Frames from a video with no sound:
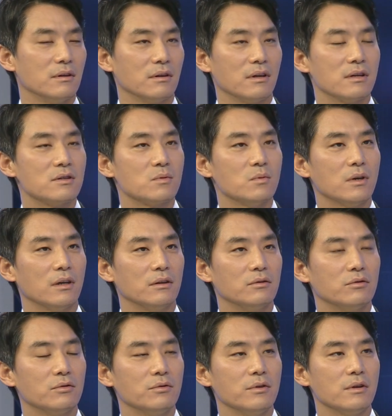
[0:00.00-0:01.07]
Guess
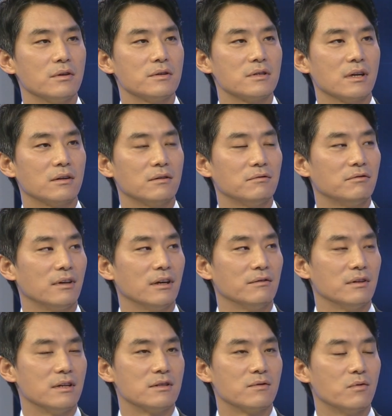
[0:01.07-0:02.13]
what? 2 years out of
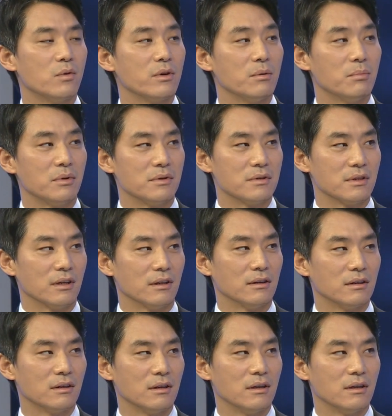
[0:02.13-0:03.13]
5 is 40%.